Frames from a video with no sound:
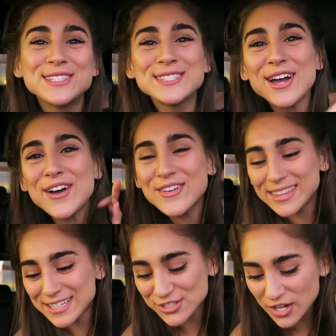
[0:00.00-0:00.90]
So
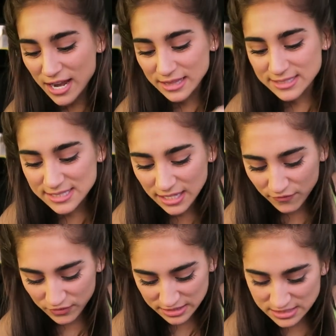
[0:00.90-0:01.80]
let's try it. Let's see
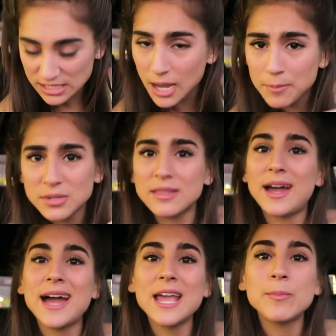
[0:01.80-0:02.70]
if it's up to the
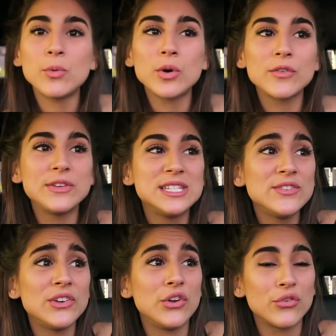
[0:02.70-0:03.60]
hype or if it's
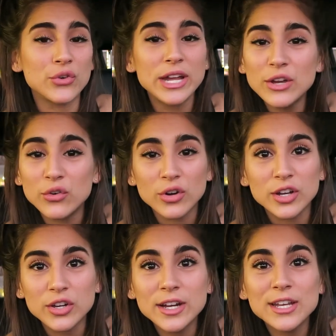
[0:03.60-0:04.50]
even great or
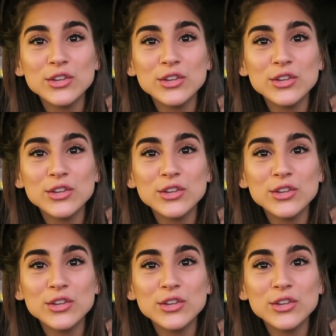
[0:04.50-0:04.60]
good.